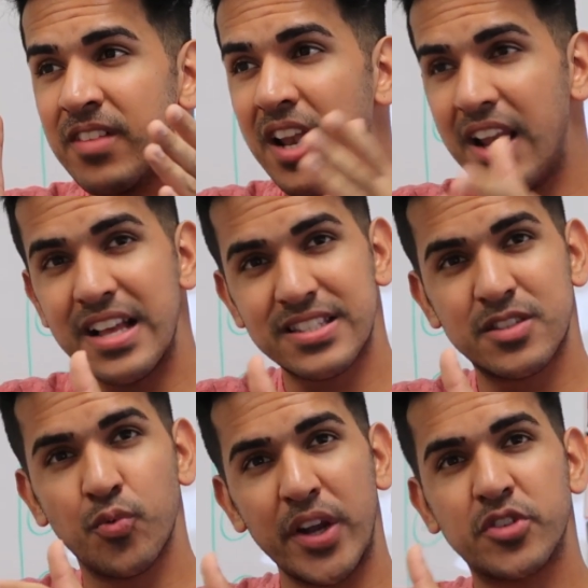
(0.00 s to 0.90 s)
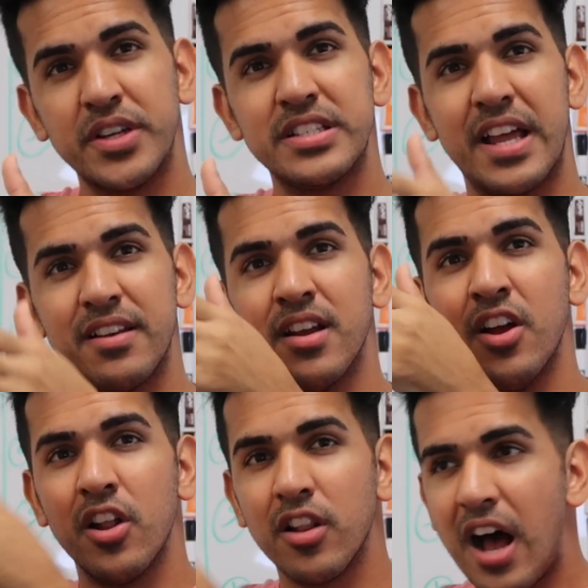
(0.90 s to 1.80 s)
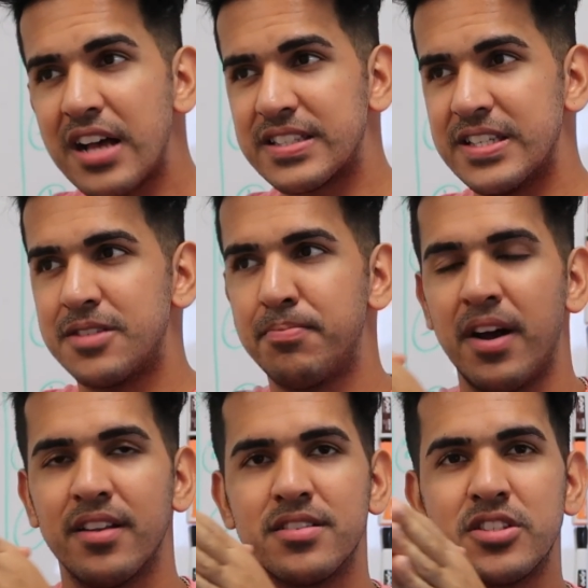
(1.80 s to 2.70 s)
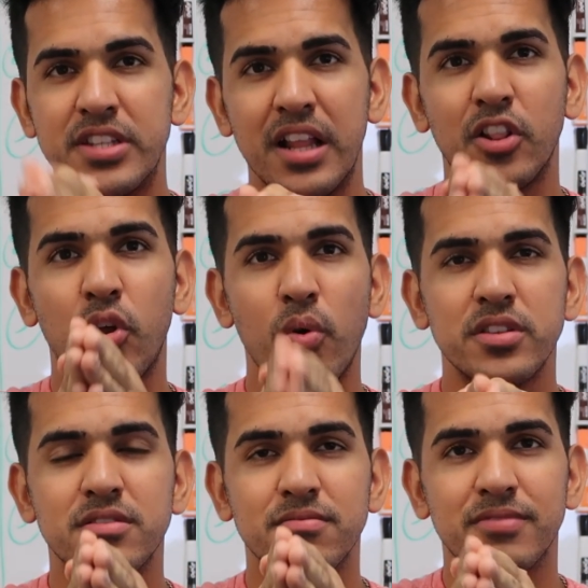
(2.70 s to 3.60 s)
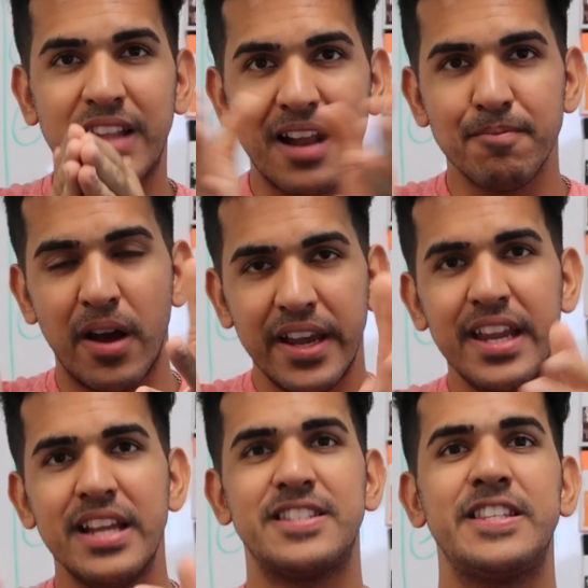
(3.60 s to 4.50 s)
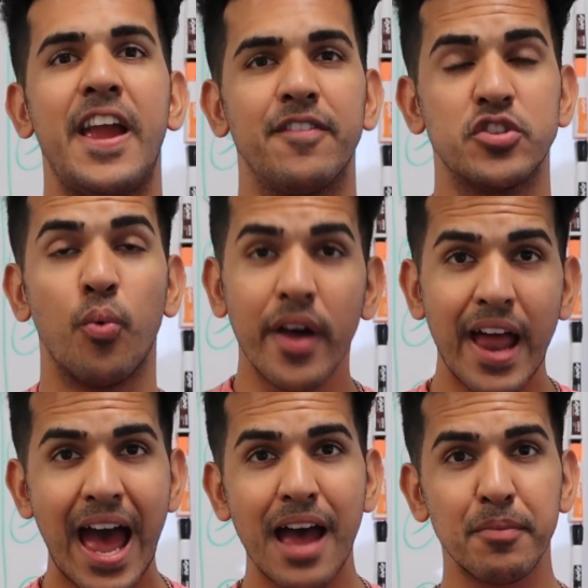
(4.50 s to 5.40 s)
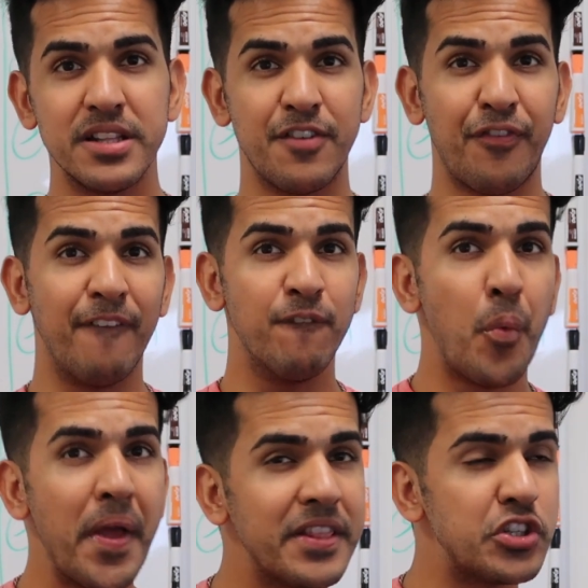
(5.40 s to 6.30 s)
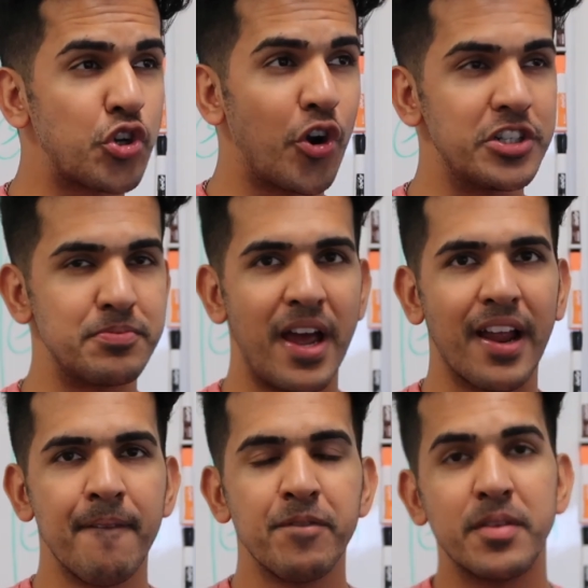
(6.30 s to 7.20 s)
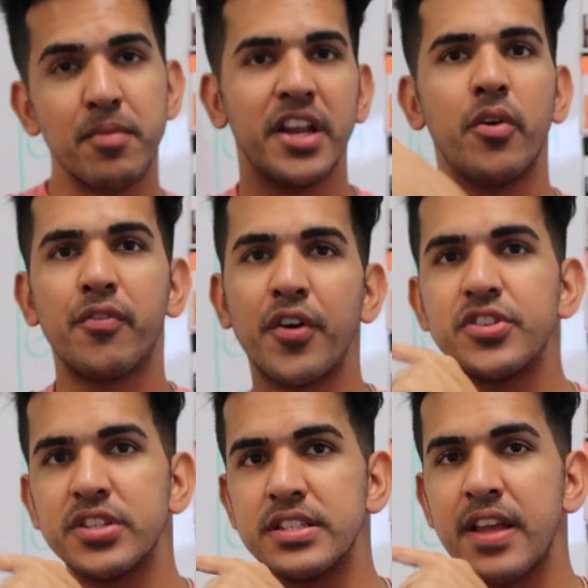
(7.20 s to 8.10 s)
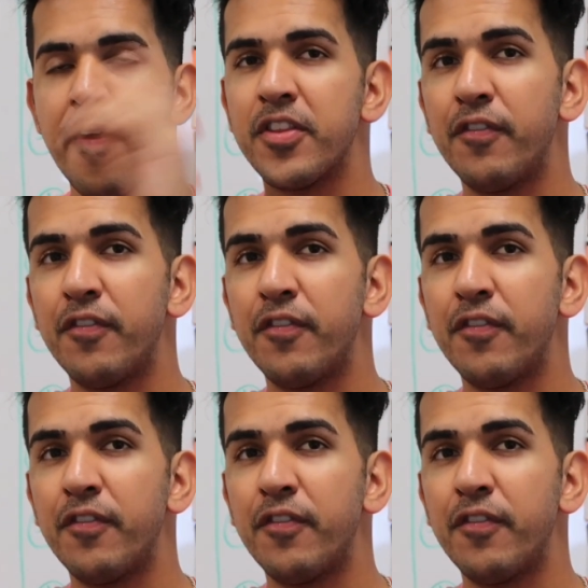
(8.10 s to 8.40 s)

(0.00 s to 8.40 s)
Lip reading: less victories than losses, but still that money is saved. So what happens if I win the chargeback? The money reverses.